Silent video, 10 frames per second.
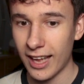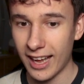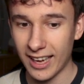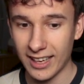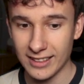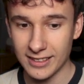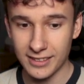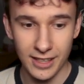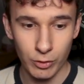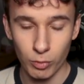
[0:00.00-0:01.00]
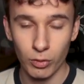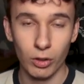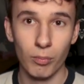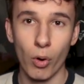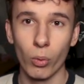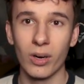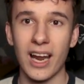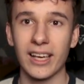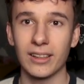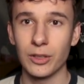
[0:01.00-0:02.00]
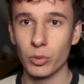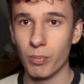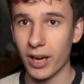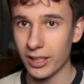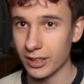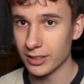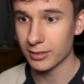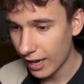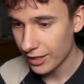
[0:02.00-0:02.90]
and they will be more likely to buy it.